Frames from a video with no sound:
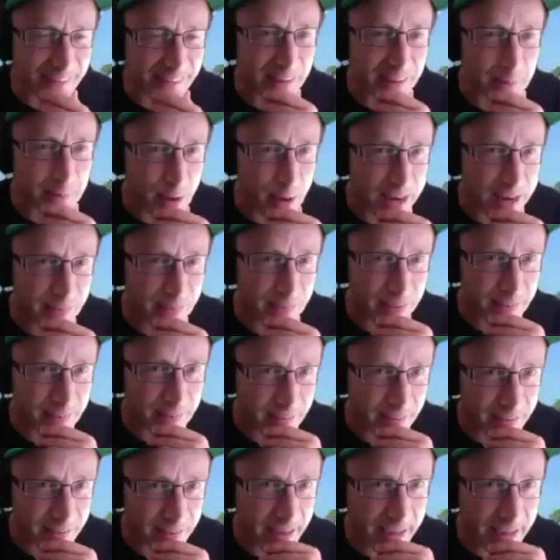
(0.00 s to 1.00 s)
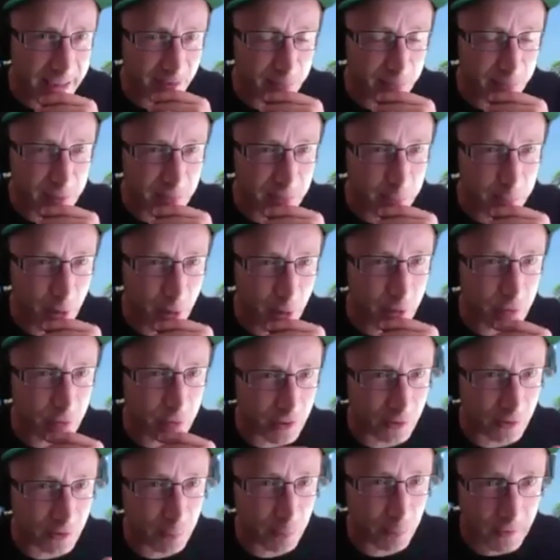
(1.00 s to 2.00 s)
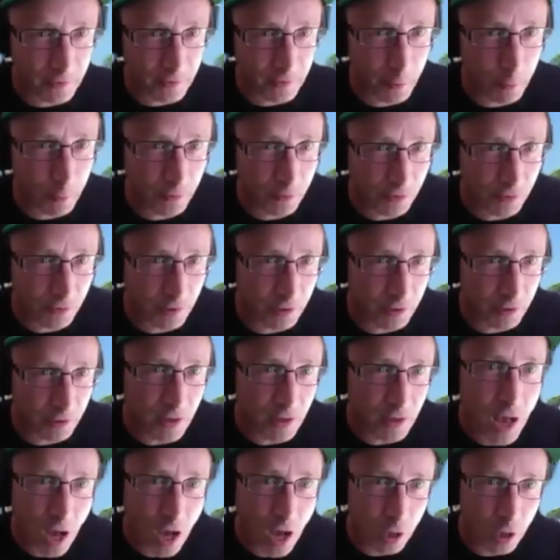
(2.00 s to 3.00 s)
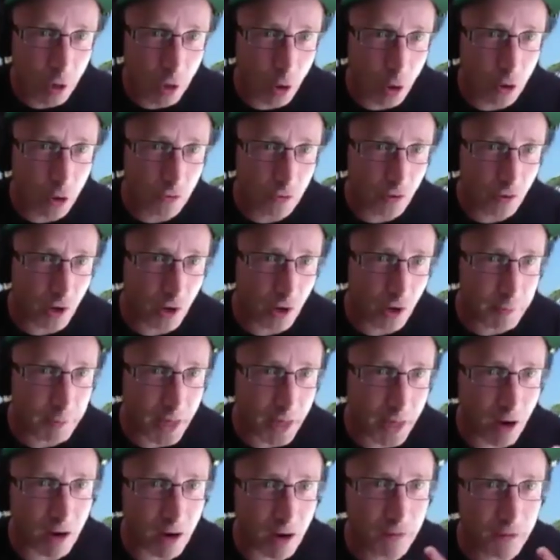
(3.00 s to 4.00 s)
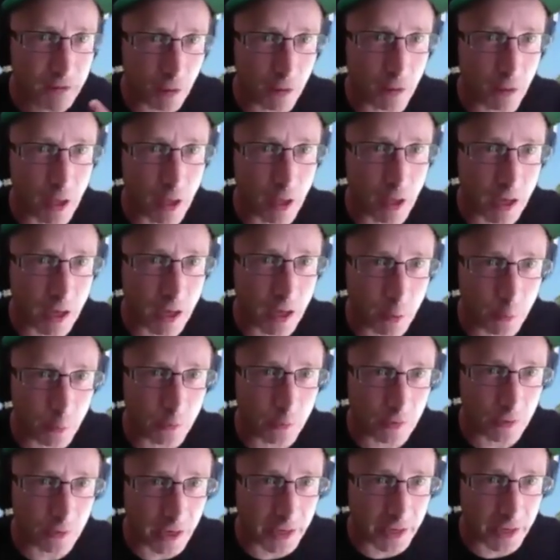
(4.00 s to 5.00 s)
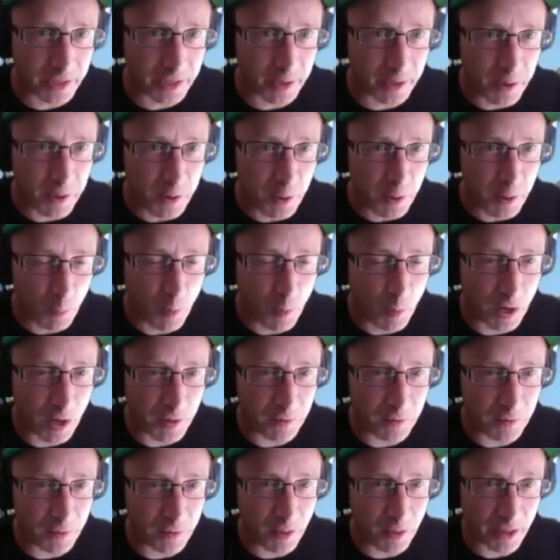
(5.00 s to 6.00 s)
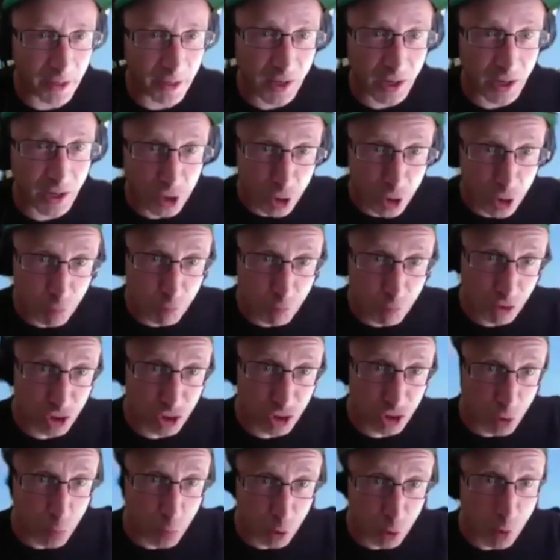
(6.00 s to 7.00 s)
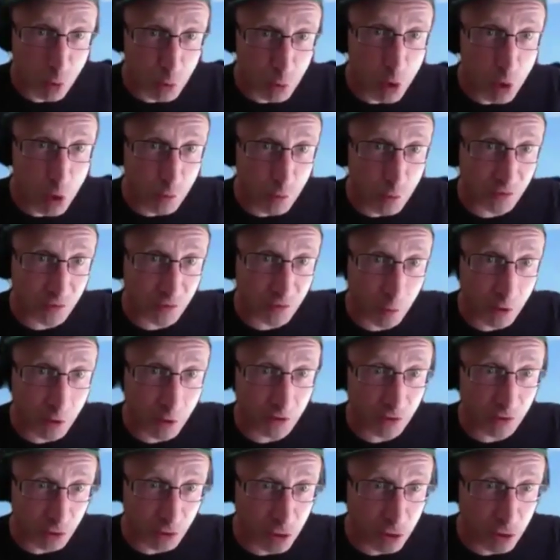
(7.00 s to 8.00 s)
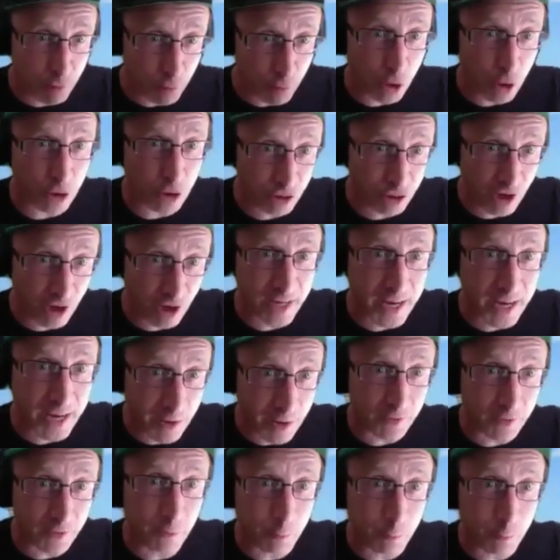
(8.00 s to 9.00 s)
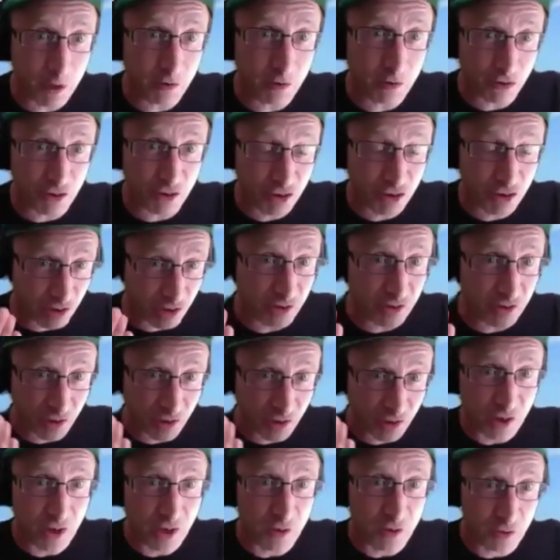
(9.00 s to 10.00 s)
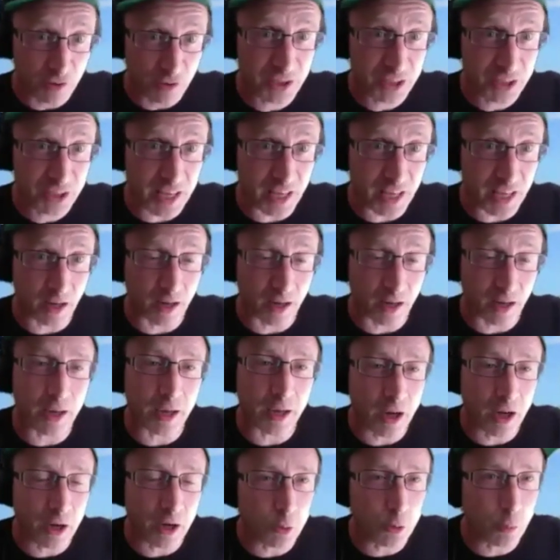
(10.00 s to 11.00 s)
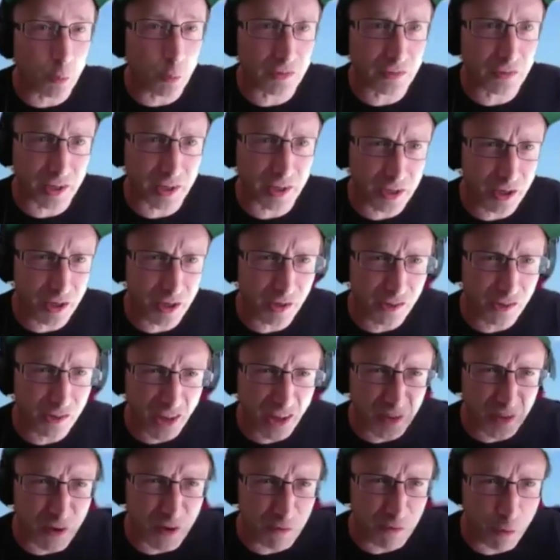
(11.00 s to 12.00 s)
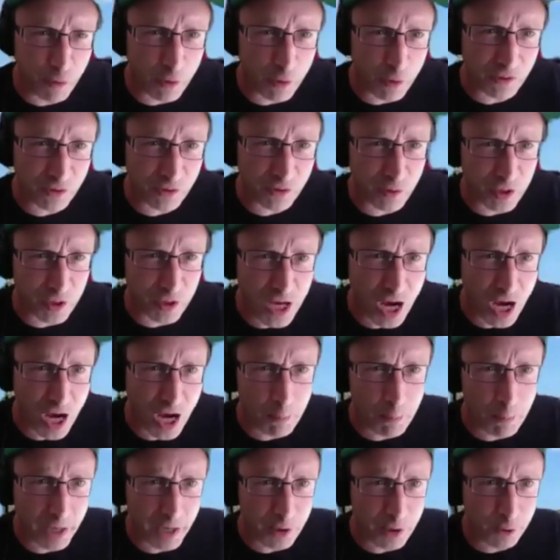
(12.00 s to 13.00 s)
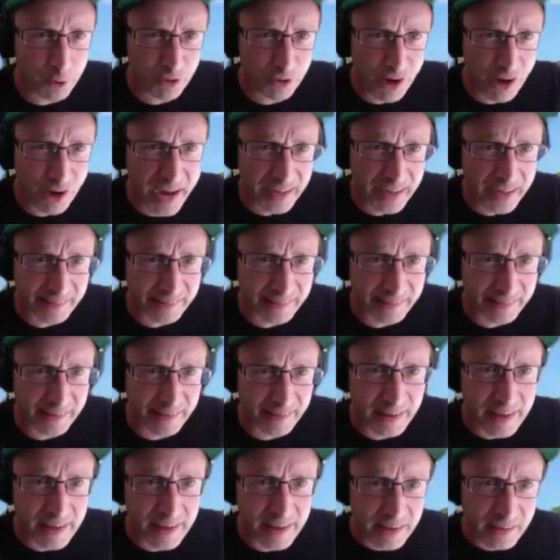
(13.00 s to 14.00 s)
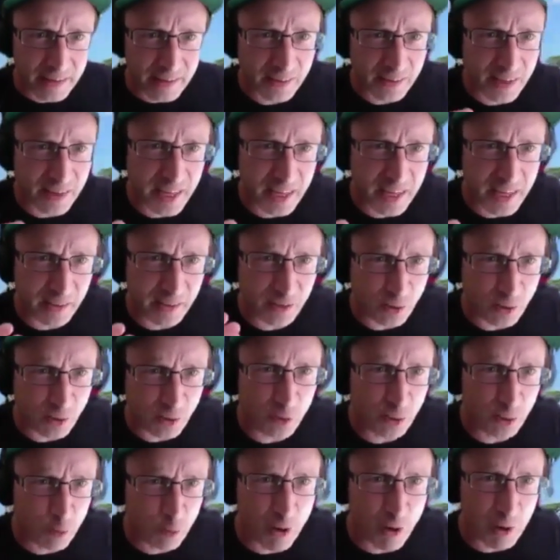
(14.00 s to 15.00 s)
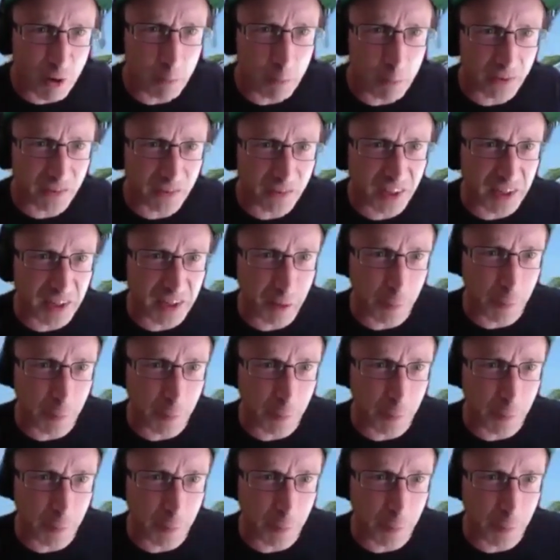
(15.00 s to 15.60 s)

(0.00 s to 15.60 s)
the main thing that gets me the most, is that there was a long time there I felt like I was like one of, like, you don't know this person. You've got to check out this person. She's the deal. I'd always say, right. You know, it's like the voice of a young Michael Jackson singing songs written by Stevie